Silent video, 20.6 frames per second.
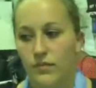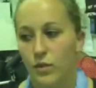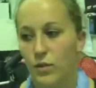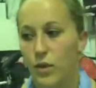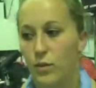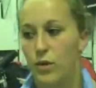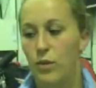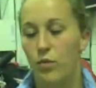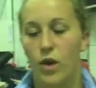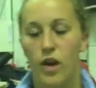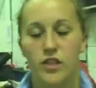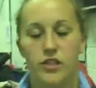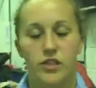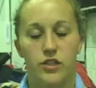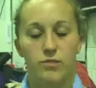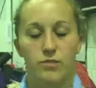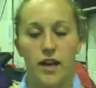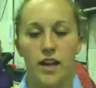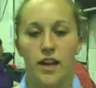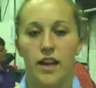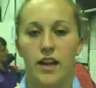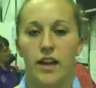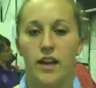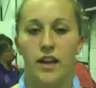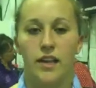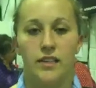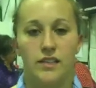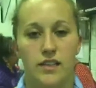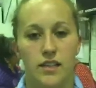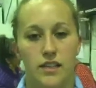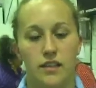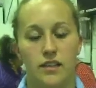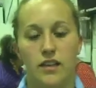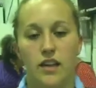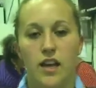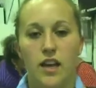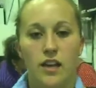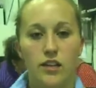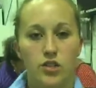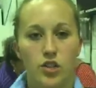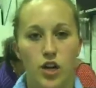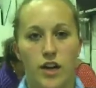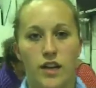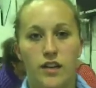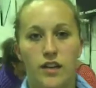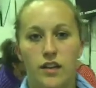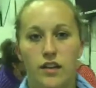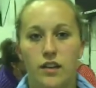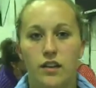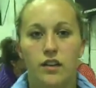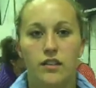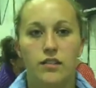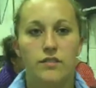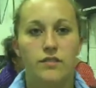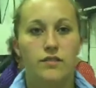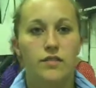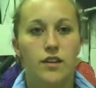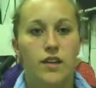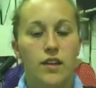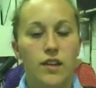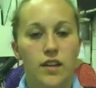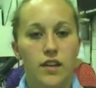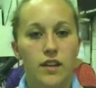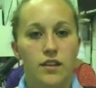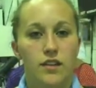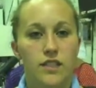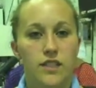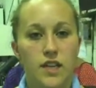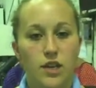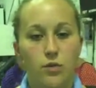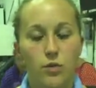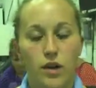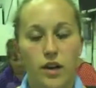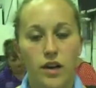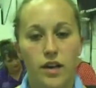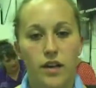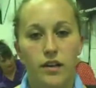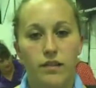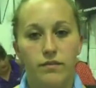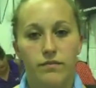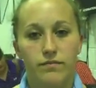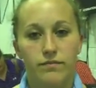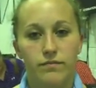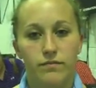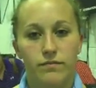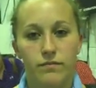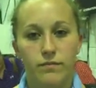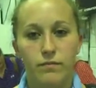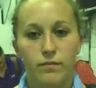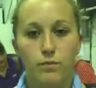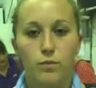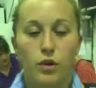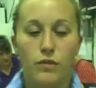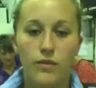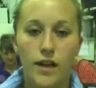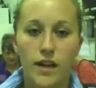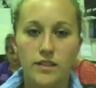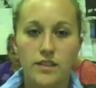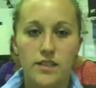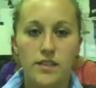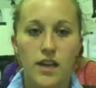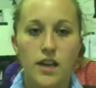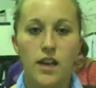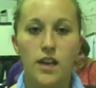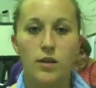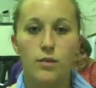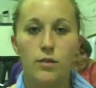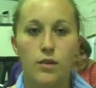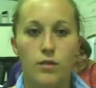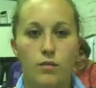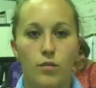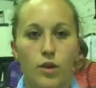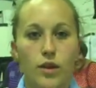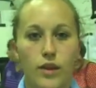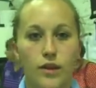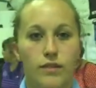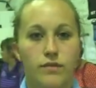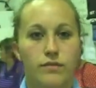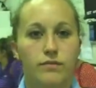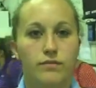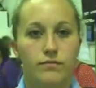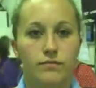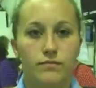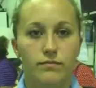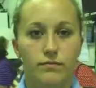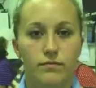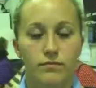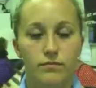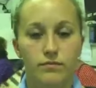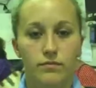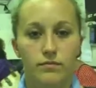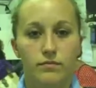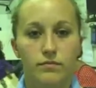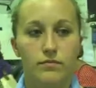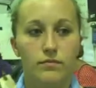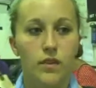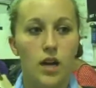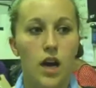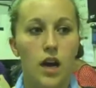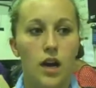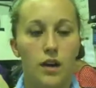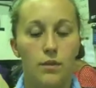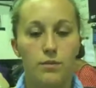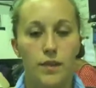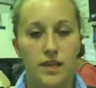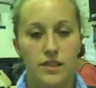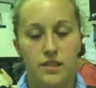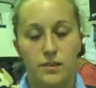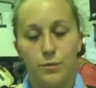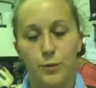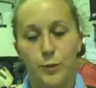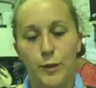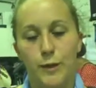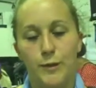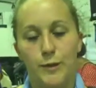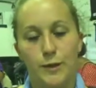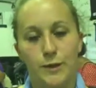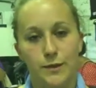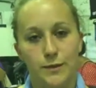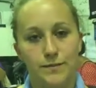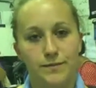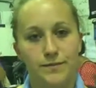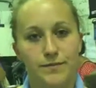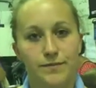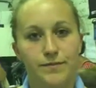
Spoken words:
we've been watching my headaches and trying to see what prevents them and what makes them worse.